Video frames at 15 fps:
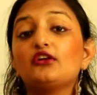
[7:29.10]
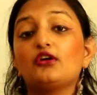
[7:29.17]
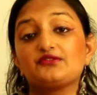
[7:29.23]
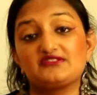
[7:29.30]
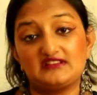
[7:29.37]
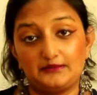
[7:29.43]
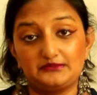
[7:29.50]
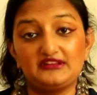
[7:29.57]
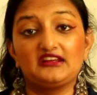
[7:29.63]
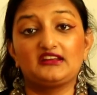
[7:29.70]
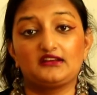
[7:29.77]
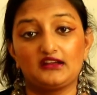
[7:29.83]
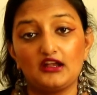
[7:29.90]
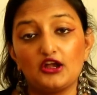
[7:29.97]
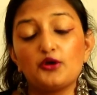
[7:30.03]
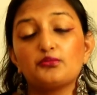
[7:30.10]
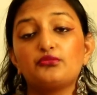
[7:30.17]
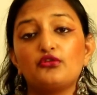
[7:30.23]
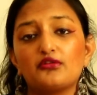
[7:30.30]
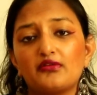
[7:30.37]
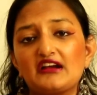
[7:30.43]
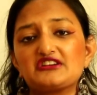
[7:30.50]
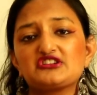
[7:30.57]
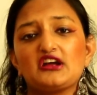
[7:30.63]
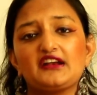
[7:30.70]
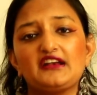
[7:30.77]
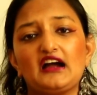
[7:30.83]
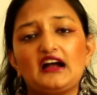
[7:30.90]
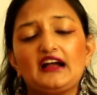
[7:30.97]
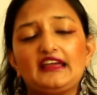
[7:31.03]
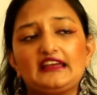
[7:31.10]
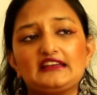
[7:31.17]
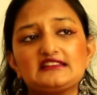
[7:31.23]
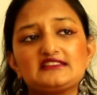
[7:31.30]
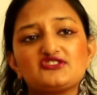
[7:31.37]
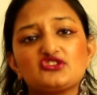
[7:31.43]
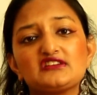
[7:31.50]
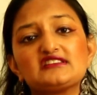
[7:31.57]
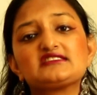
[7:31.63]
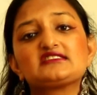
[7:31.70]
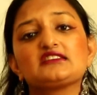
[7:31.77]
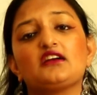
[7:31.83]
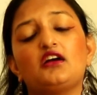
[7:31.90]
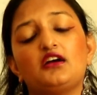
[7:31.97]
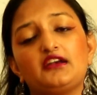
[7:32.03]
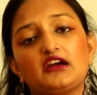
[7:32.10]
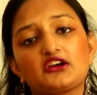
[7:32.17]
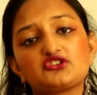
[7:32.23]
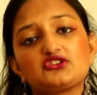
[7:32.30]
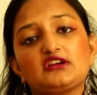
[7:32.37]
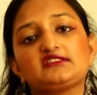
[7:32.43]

beginning of something. Purvashada is just